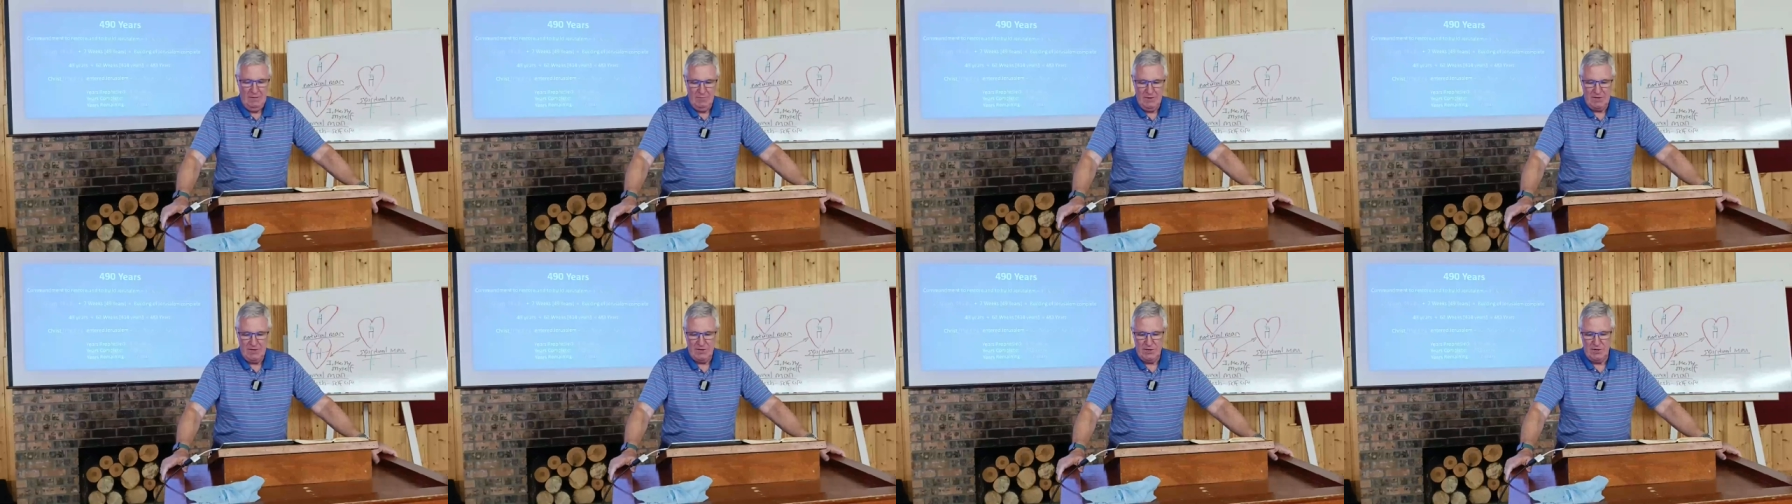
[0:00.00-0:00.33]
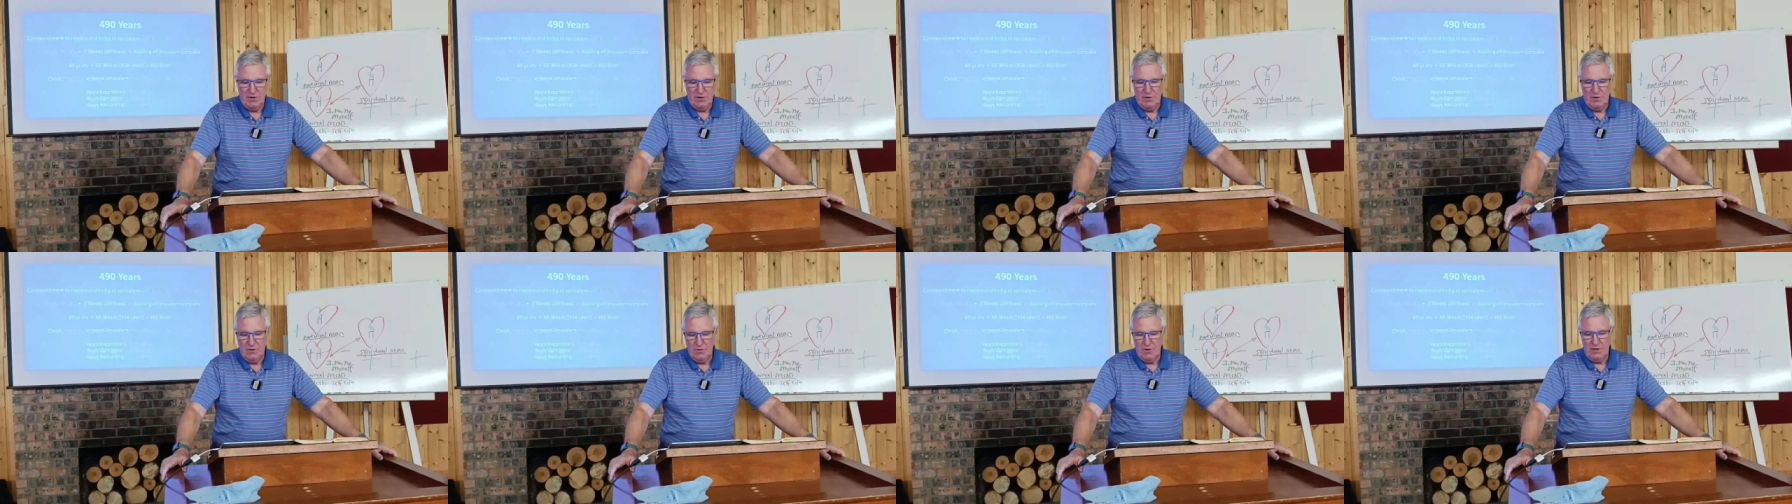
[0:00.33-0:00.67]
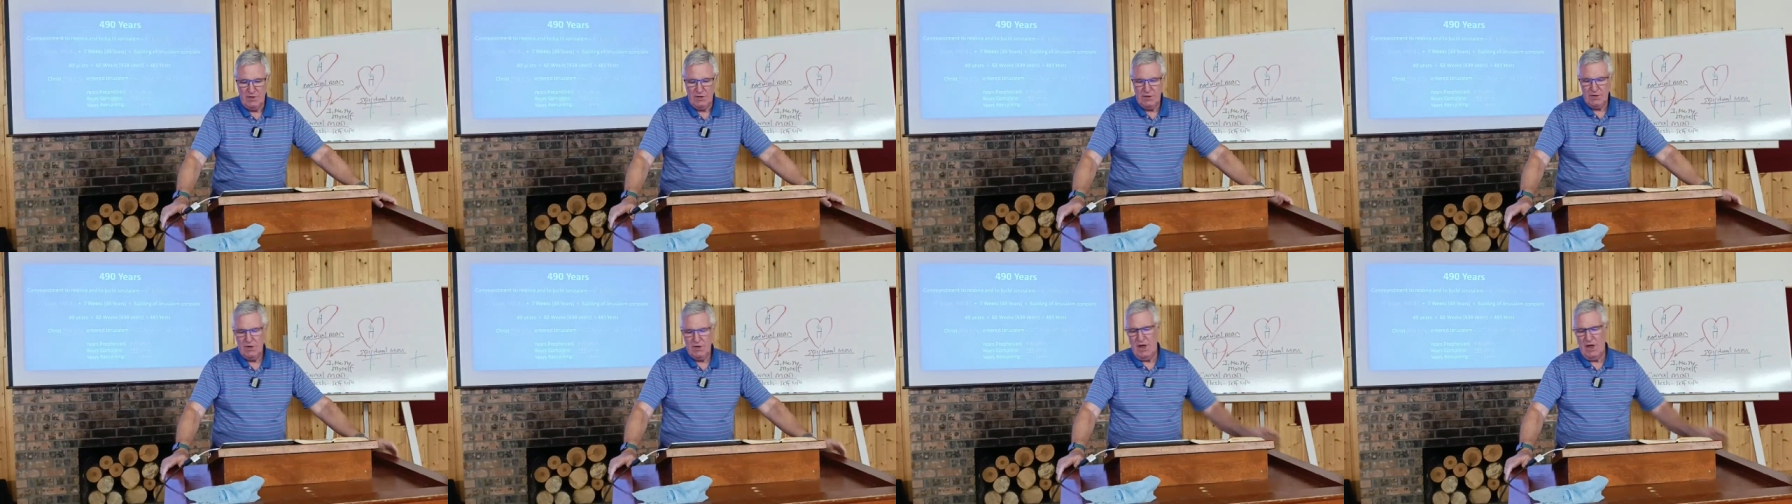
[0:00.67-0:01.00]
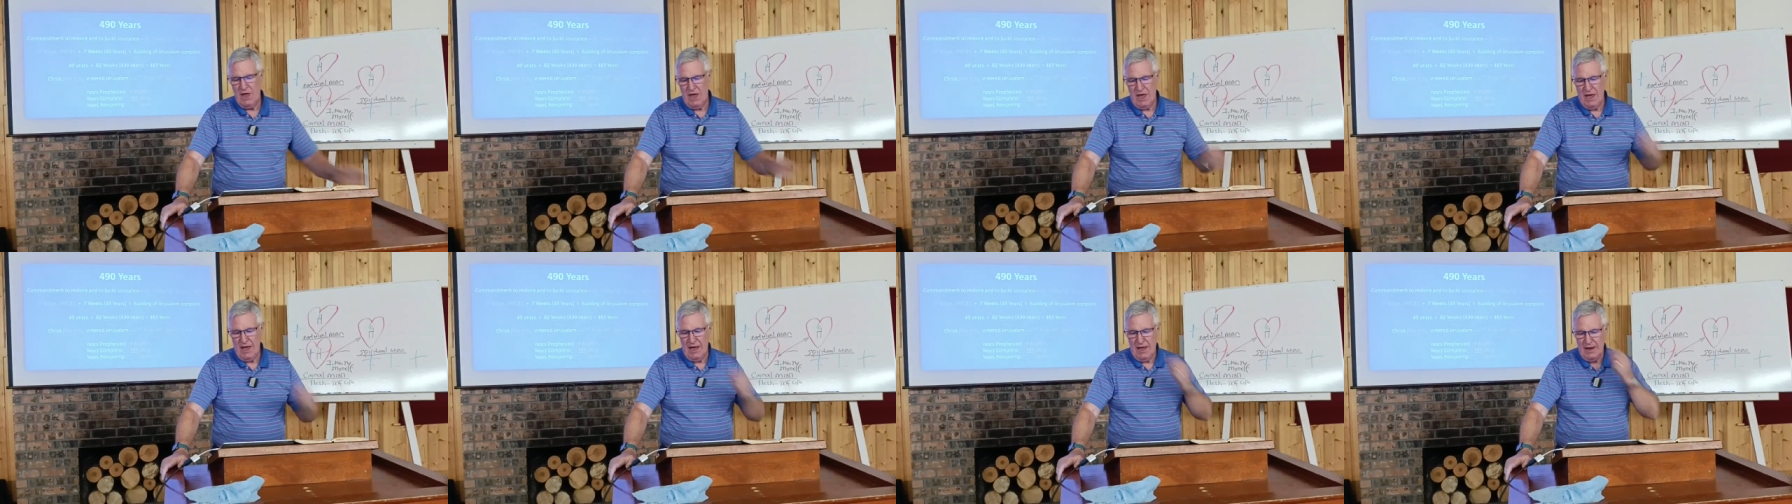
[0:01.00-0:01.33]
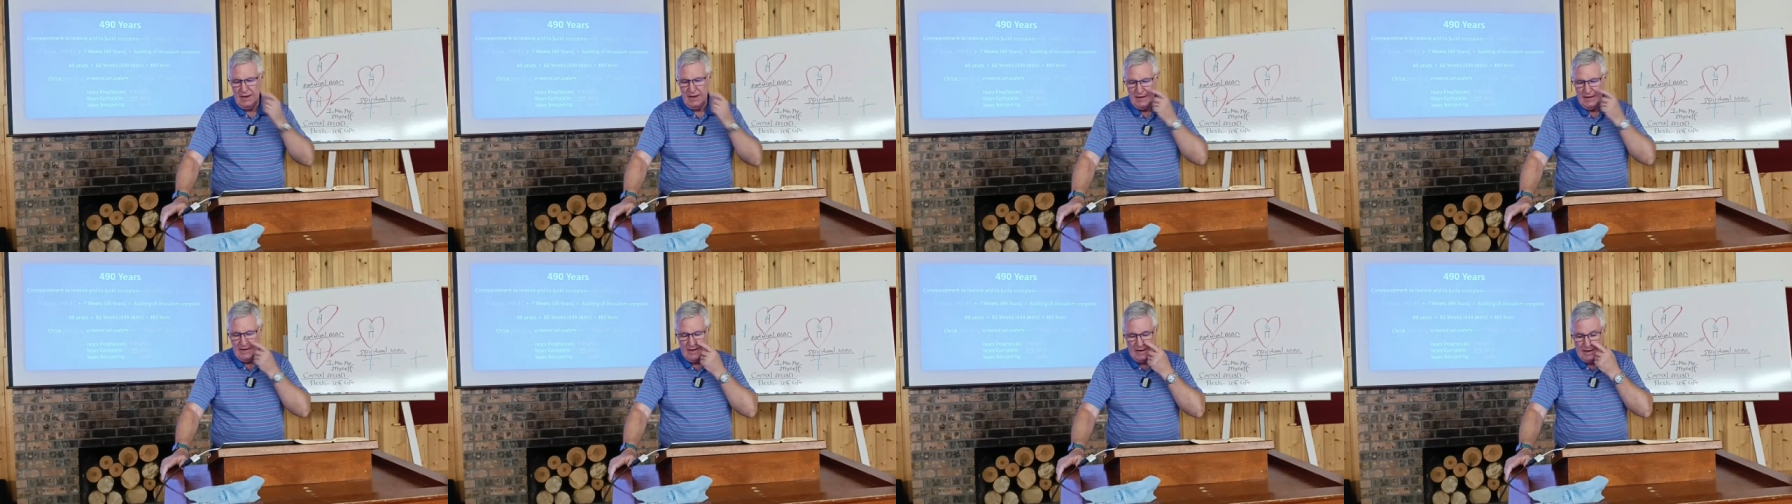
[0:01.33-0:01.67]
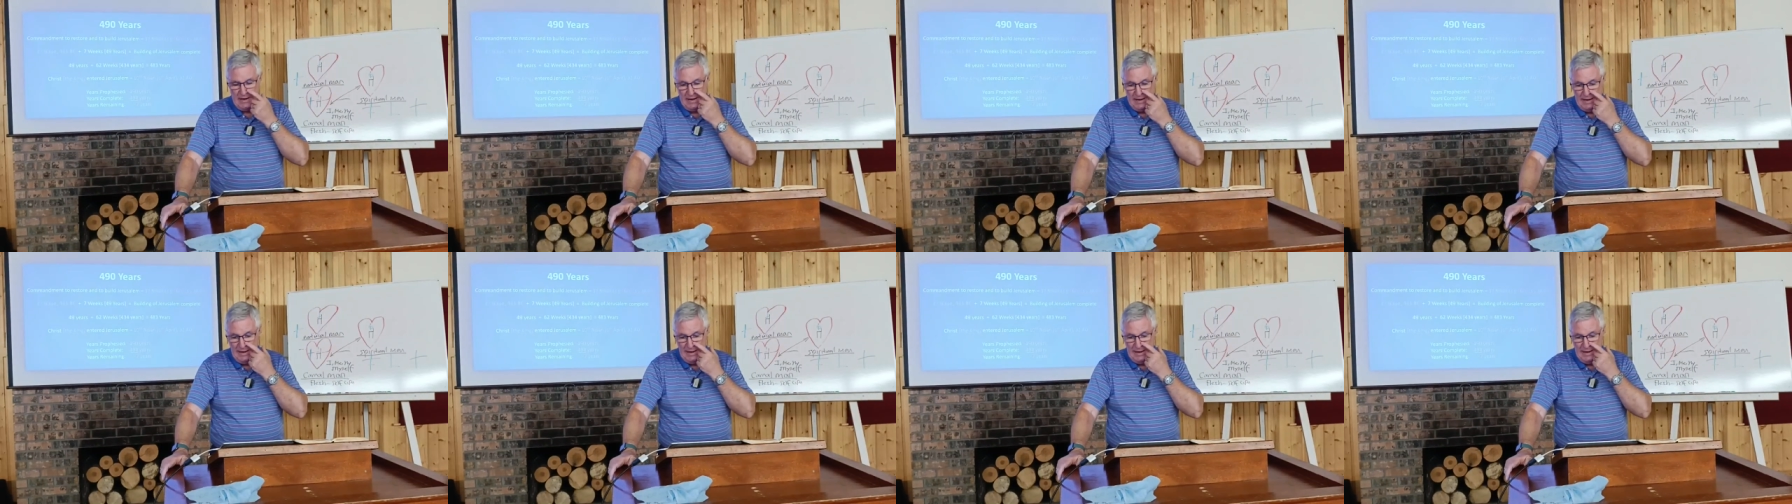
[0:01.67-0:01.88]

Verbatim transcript: Mr. Hoehner, and uh,